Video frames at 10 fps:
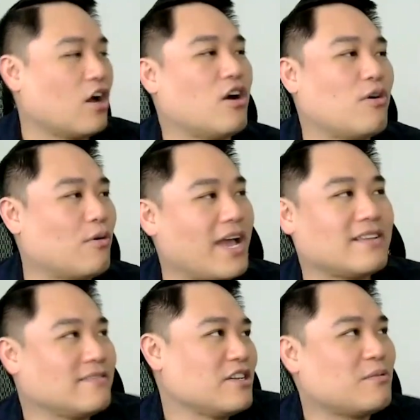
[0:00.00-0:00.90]
Oh,
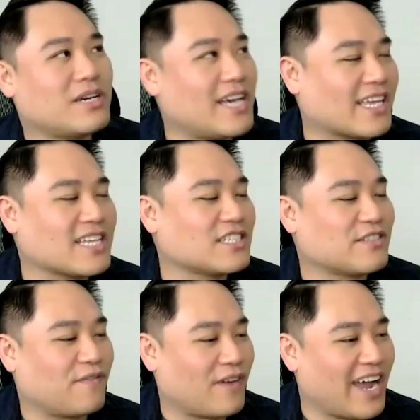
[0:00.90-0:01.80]
and you know what? I guess it's
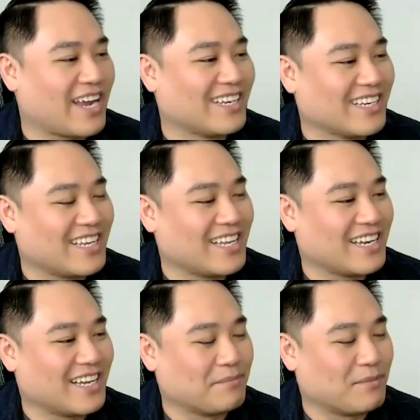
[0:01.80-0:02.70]
fine
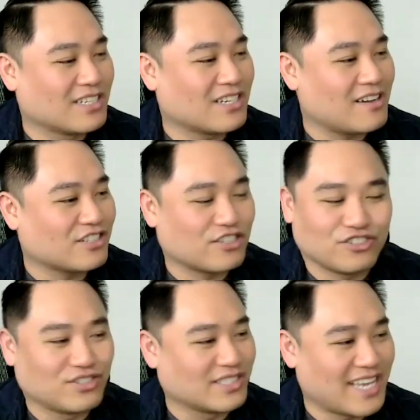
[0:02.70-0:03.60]
in a montage because
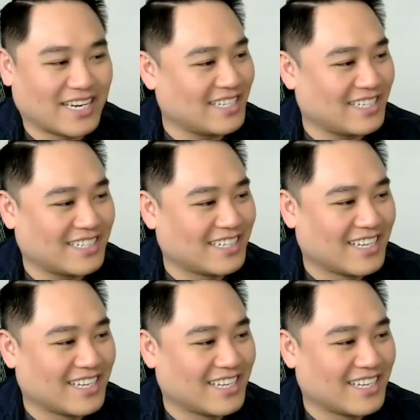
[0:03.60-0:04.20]
you just edit it.